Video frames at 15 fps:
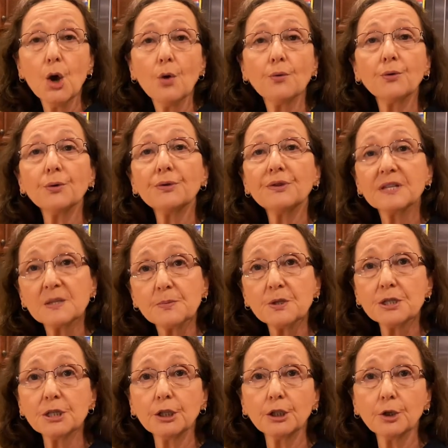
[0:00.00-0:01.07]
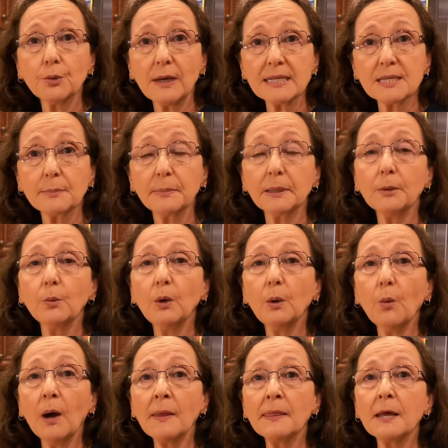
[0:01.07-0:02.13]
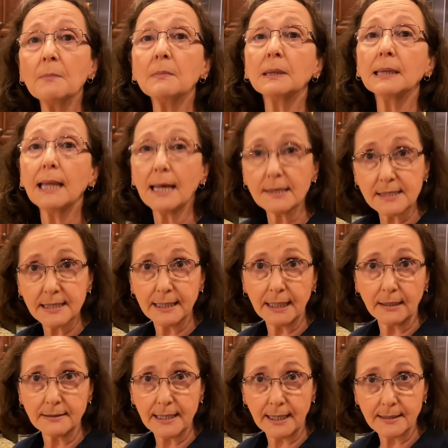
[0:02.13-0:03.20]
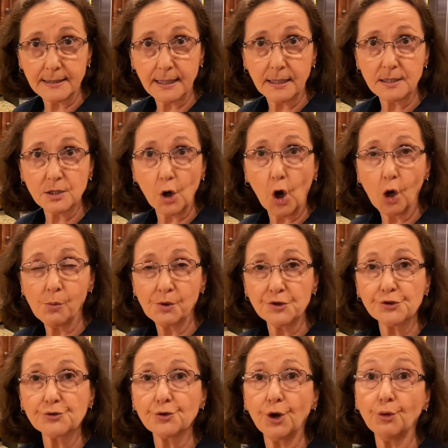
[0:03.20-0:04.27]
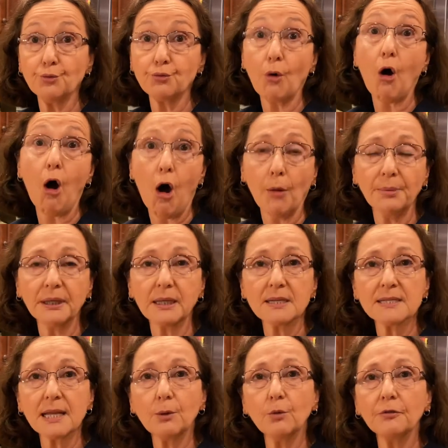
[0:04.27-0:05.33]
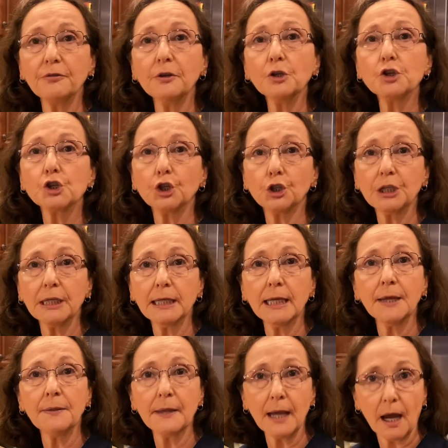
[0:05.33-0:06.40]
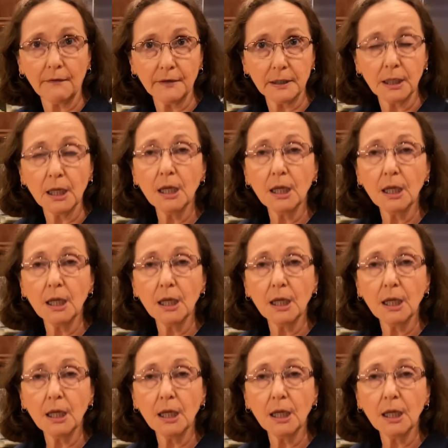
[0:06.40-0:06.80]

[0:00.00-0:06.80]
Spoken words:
For this particular recipe, we want them less than al dente, so almost raw, because they will finish cooking in the oven.